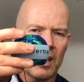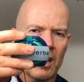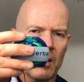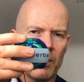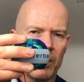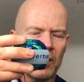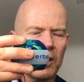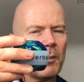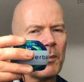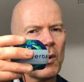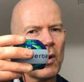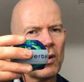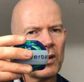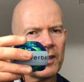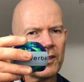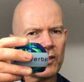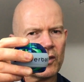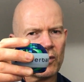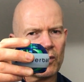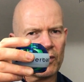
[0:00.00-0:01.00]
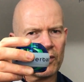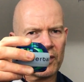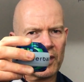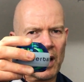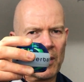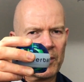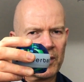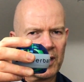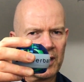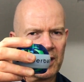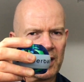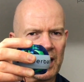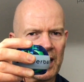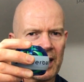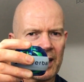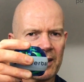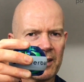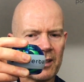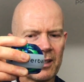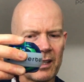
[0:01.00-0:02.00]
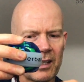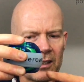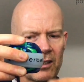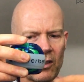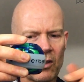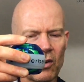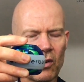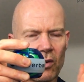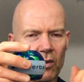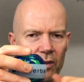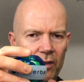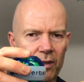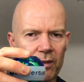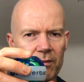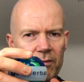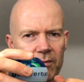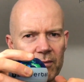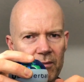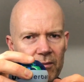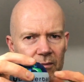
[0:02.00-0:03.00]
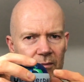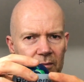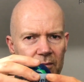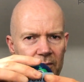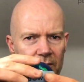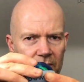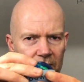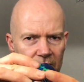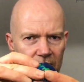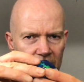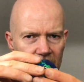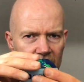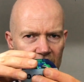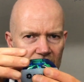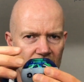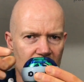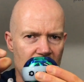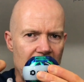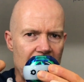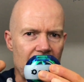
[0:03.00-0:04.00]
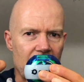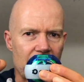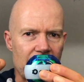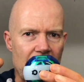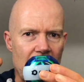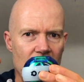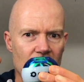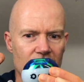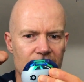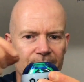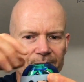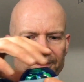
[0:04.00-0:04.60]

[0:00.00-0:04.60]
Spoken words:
Put the ball into your dominant hand and let the cord dangle down.